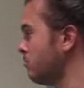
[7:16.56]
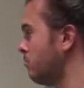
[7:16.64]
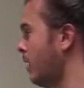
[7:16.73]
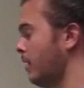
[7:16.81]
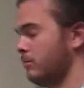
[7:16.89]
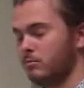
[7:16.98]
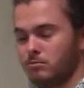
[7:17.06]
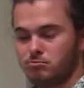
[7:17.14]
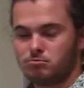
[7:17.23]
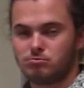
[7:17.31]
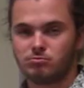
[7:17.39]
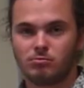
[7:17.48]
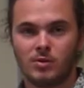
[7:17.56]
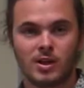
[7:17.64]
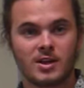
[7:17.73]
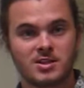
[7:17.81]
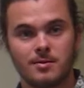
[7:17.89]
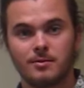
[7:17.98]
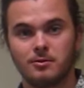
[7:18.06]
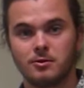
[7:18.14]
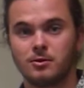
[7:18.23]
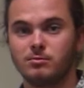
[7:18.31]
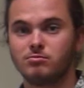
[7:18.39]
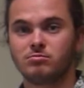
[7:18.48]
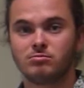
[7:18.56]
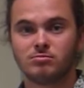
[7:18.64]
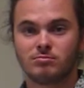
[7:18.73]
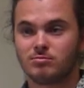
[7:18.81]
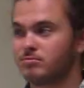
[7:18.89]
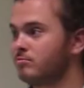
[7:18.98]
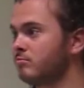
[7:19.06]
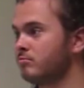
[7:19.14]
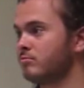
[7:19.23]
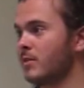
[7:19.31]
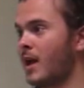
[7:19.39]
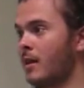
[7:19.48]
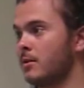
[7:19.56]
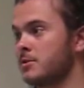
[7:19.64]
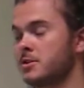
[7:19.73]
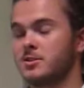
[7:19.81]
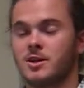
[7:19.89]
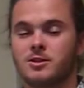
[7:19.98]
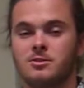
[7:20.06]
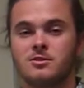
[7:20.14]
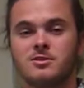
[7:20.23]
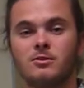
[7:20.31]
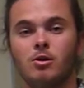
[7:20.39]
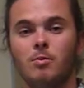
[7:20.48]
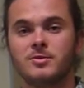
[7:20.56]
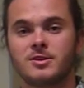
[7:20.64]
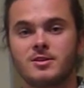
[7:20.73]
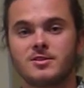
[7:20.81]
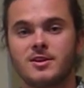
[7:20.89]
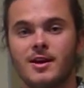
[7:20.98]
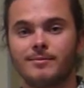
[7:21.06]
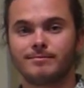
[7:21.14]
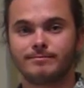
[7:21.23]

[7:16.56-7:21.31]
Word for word: But, like I said before, Catalan's conjecture is still open to this day.